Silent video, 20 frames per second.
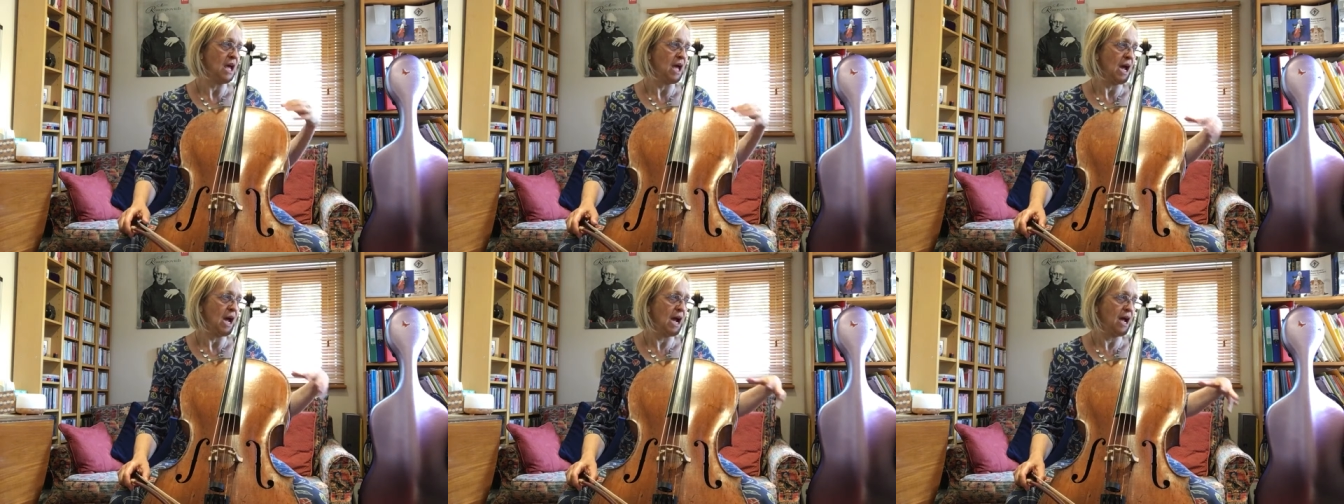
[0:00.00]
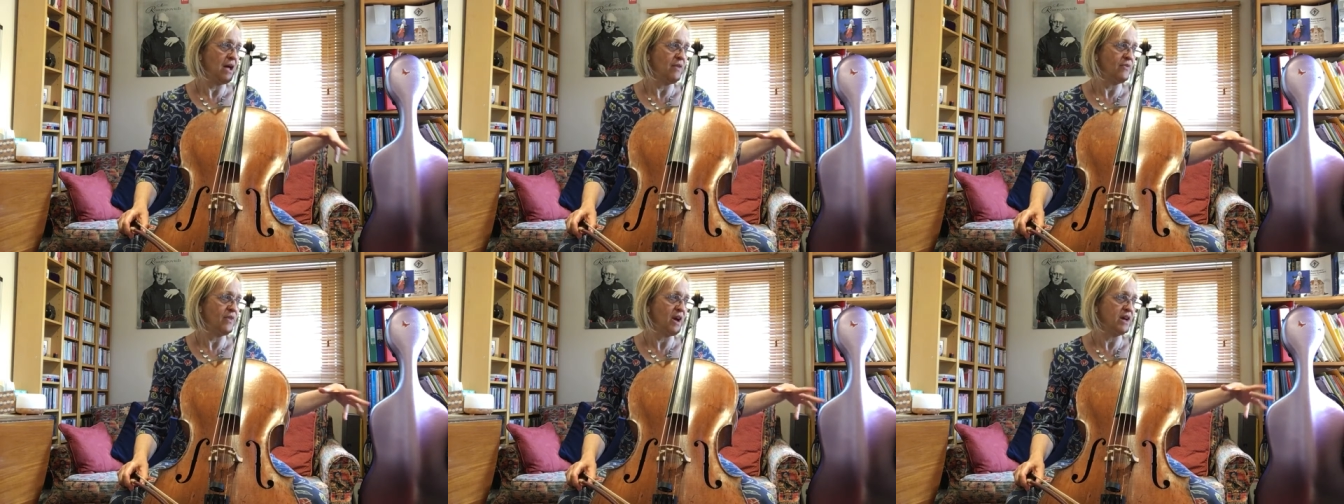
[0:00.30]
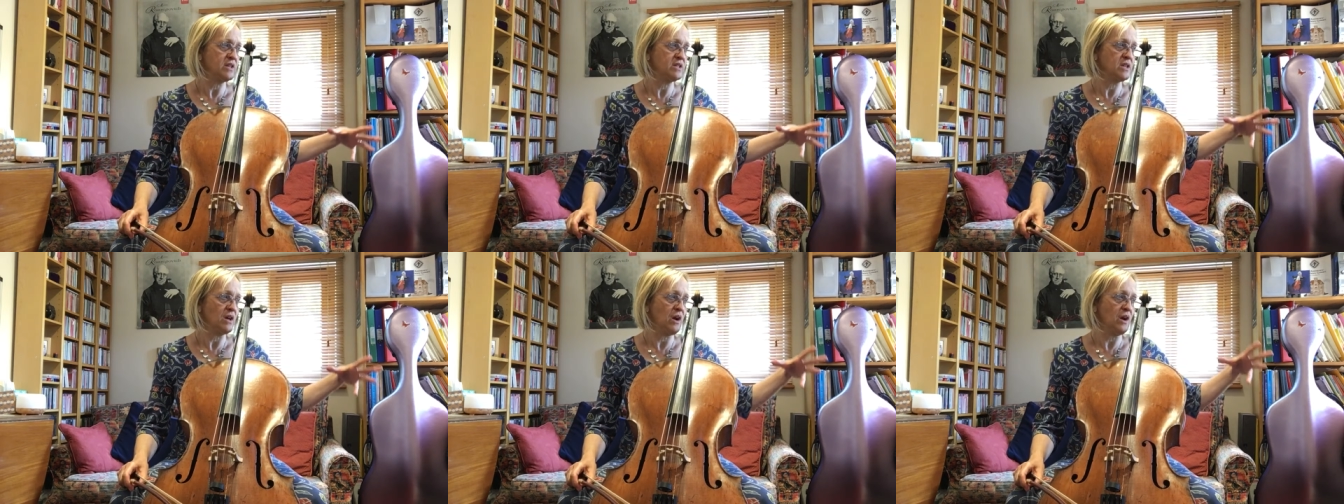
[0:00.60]
and
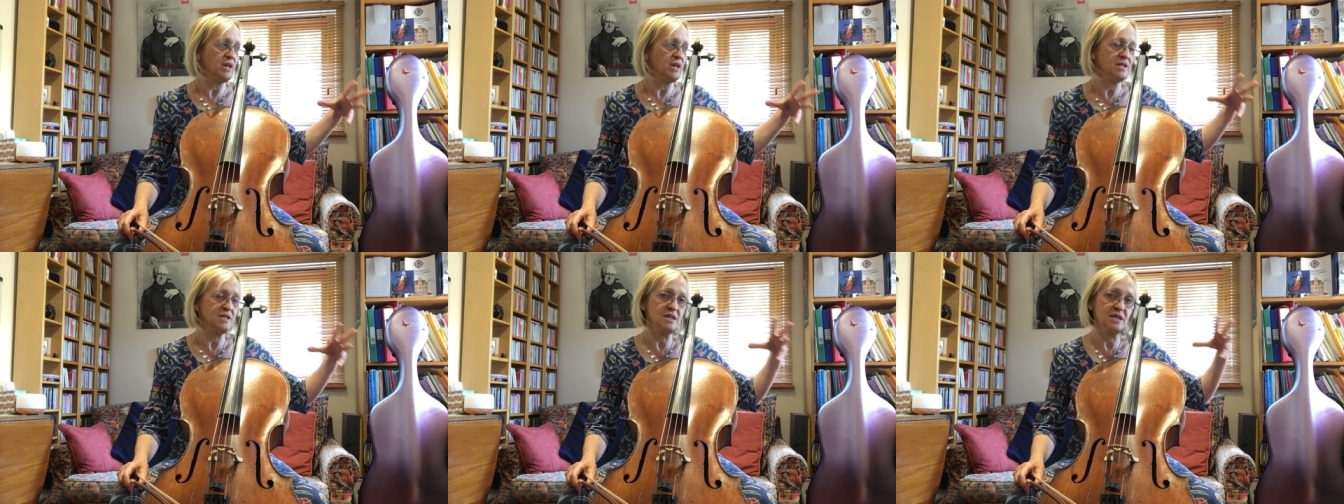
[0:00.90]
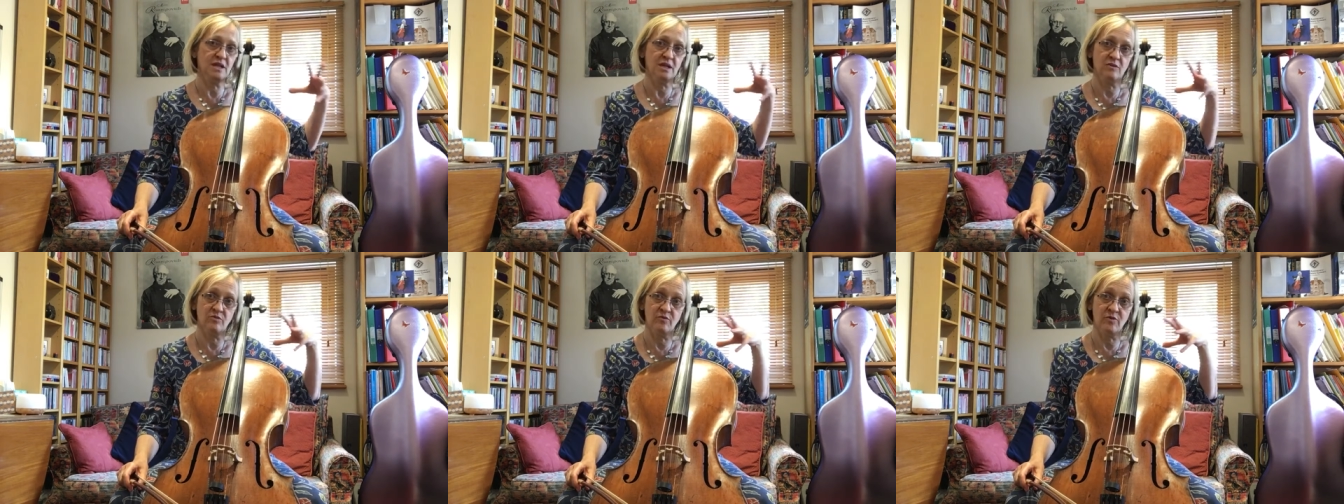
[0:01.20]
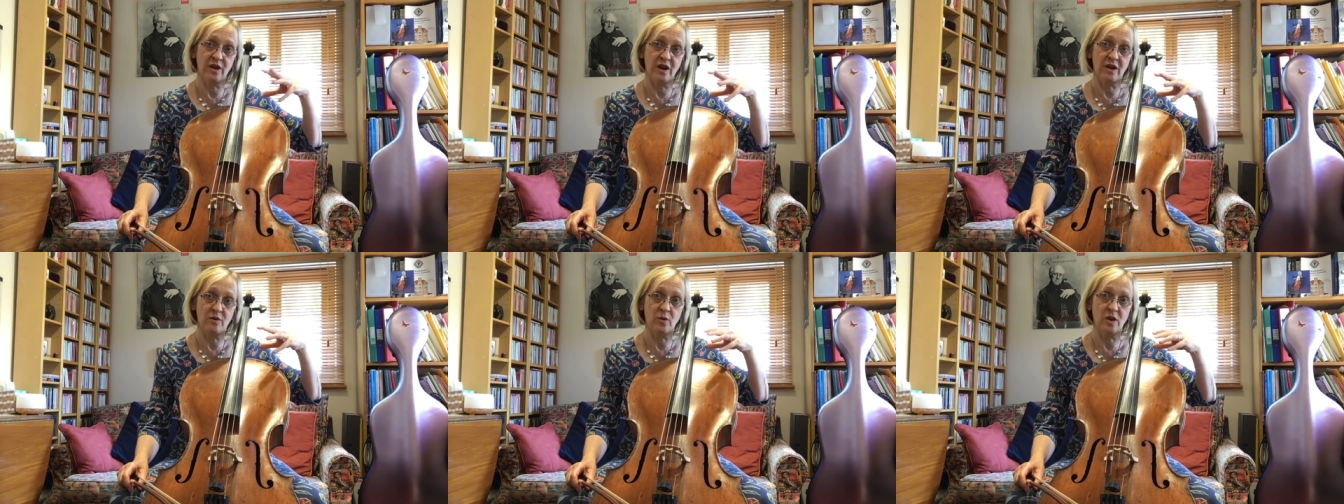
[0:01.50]
that ties in
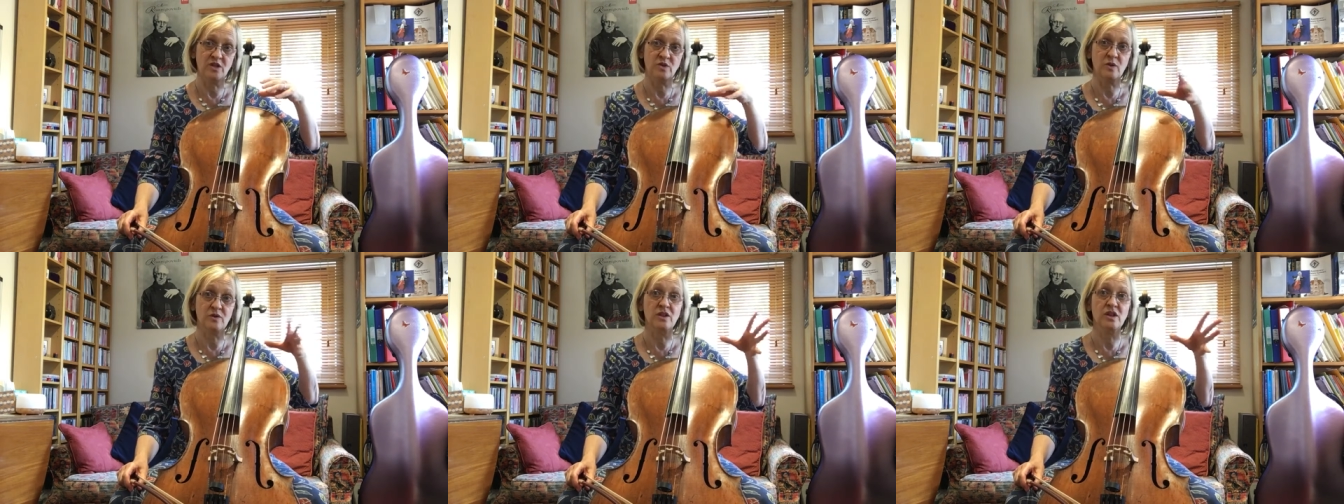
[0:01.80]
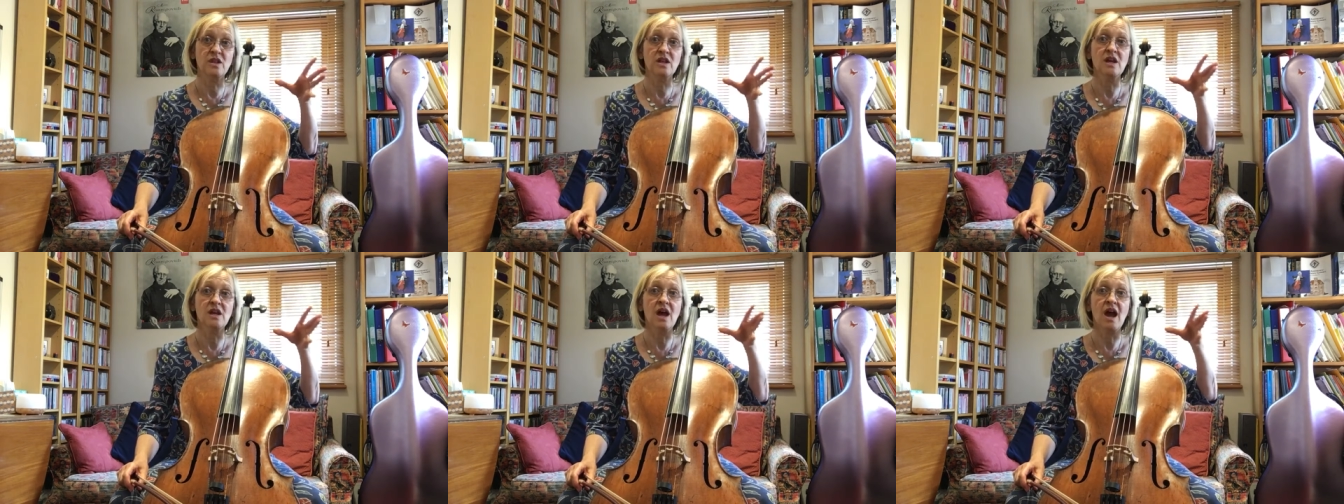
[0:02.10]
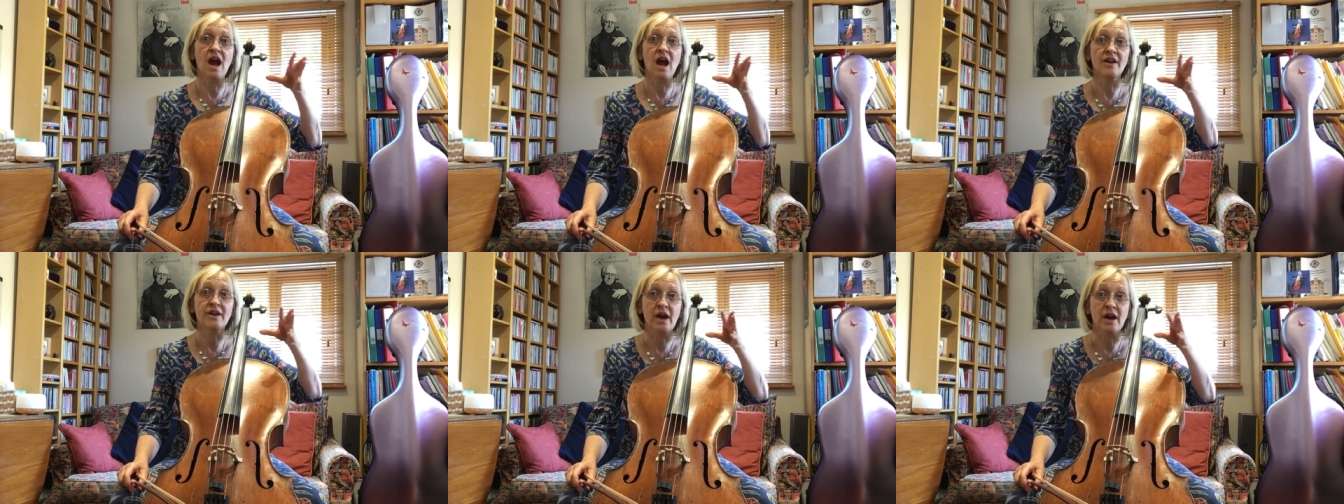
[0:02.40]
very much with the
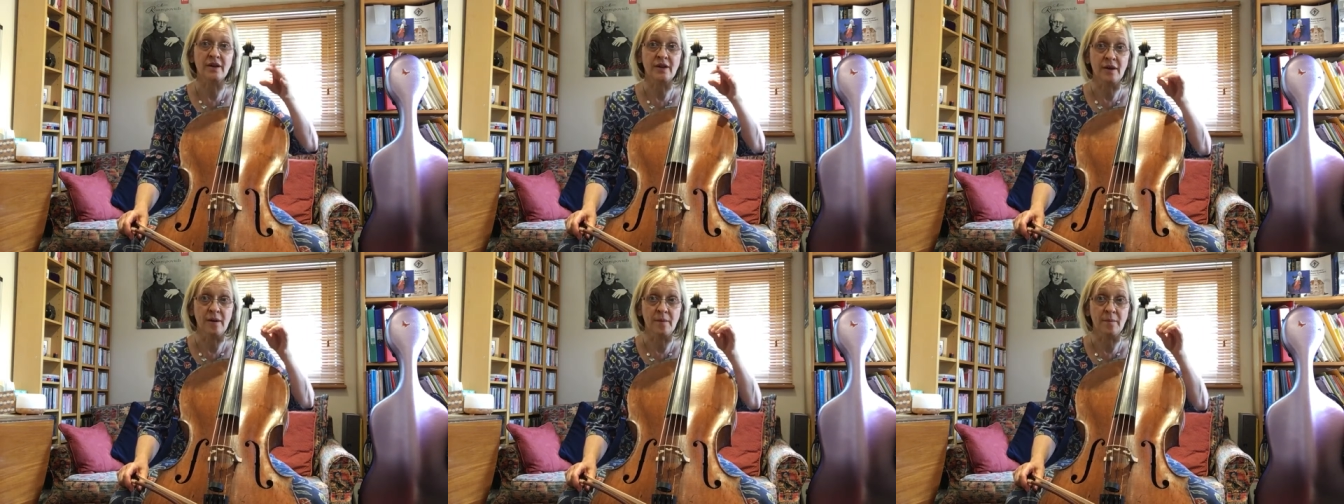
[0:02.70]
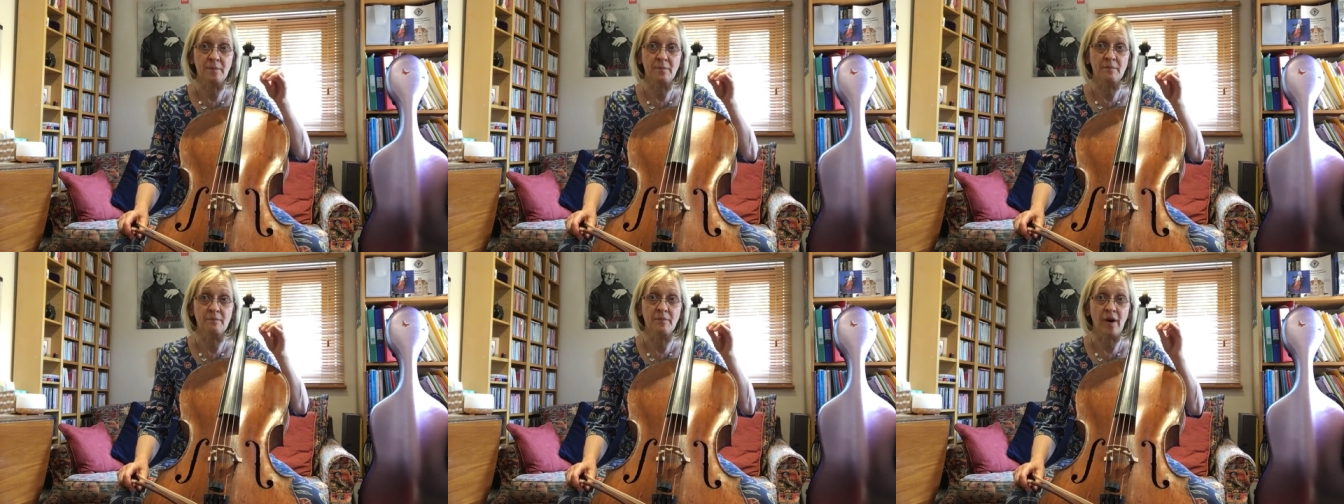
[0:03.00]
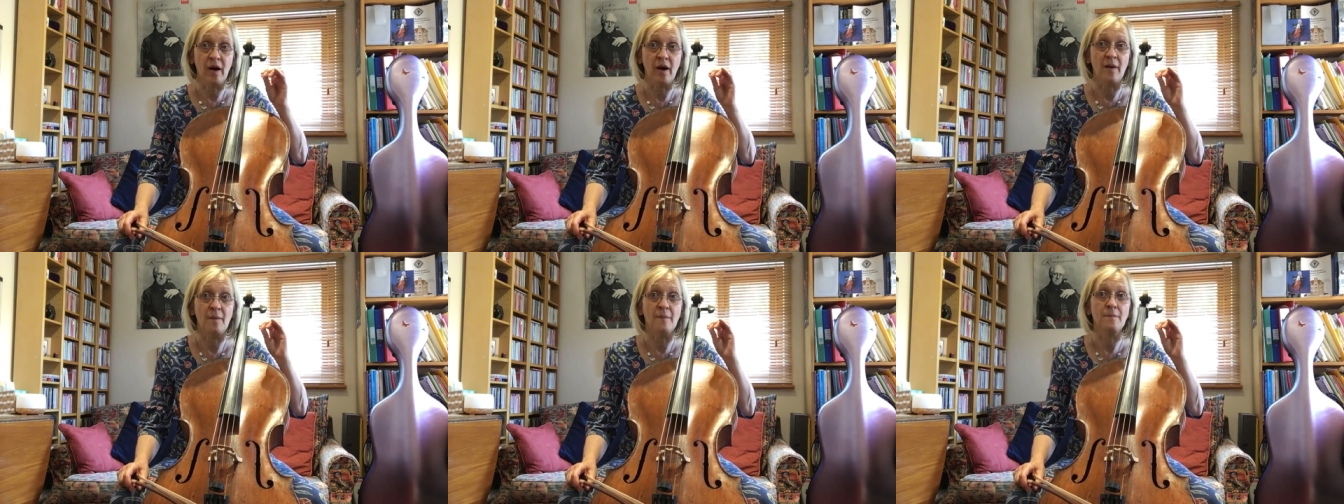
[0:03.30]

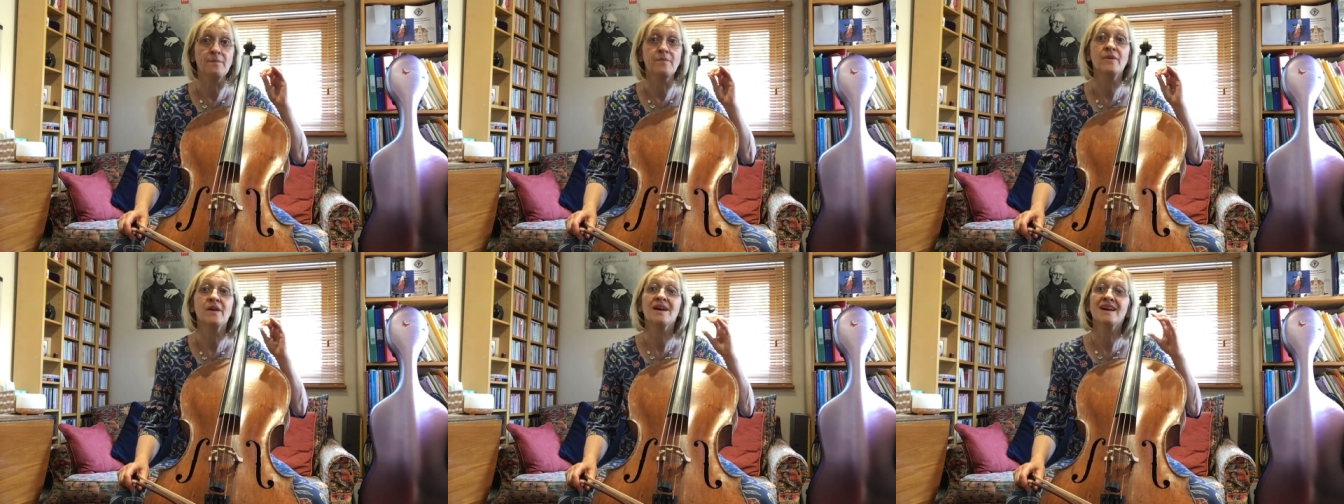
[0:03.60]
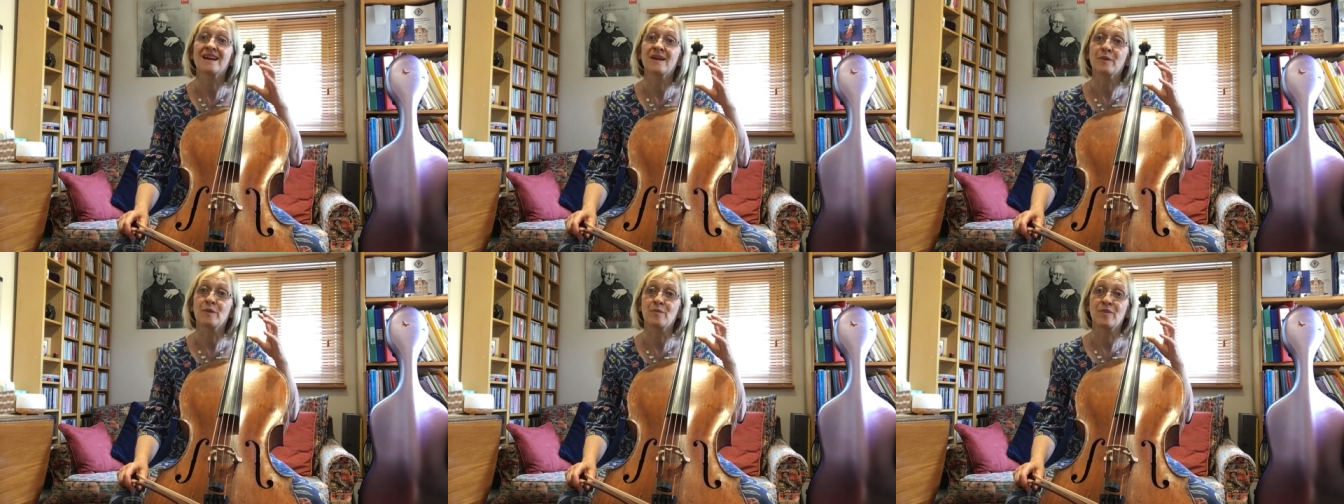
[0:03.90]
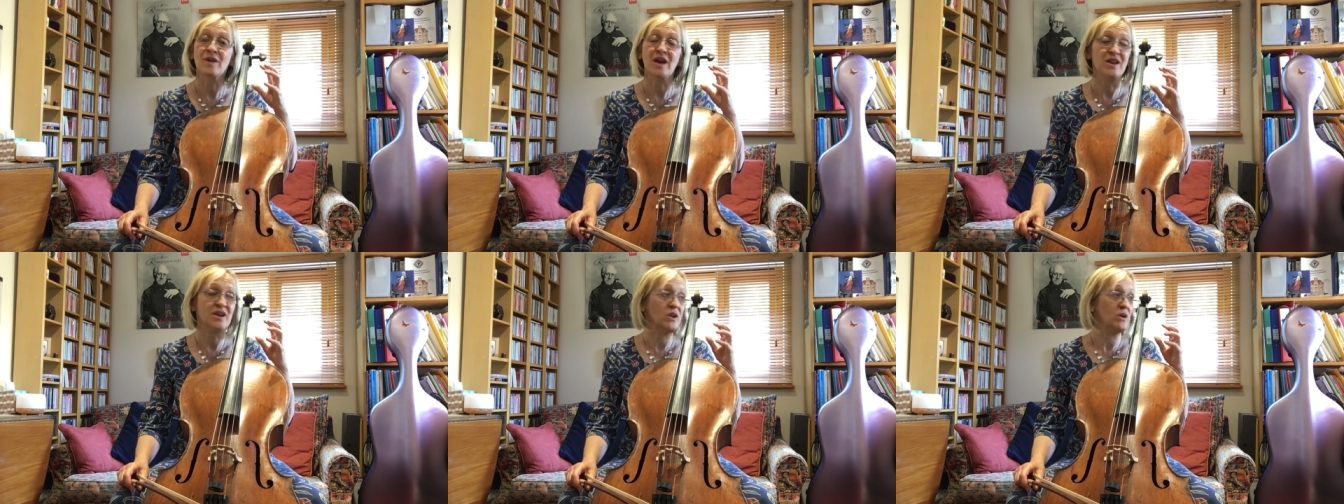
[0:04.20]
ya-da-dum-pum in the
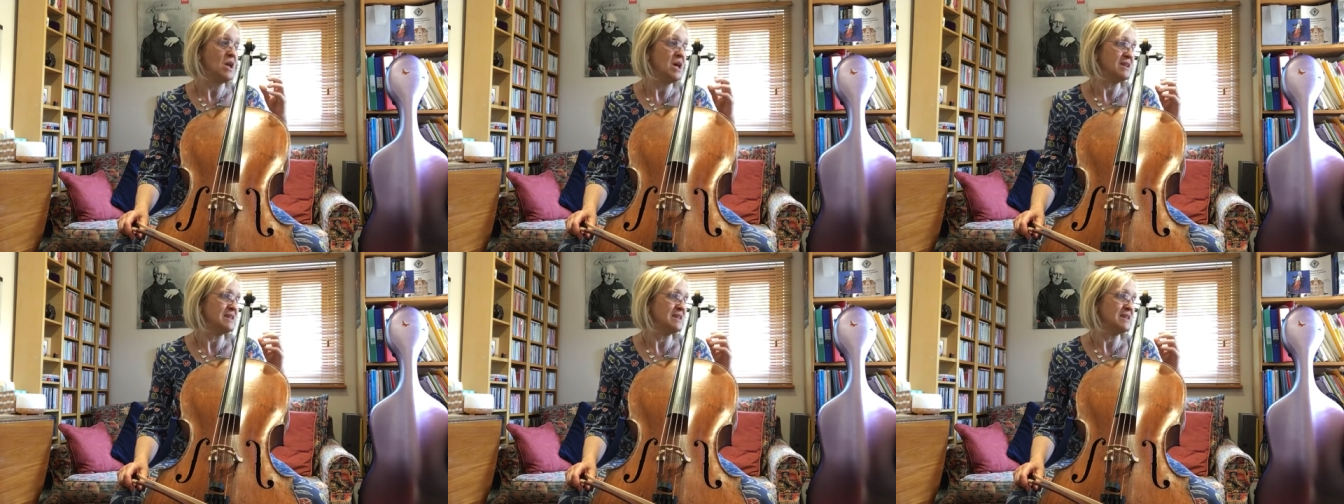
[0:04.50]
piano.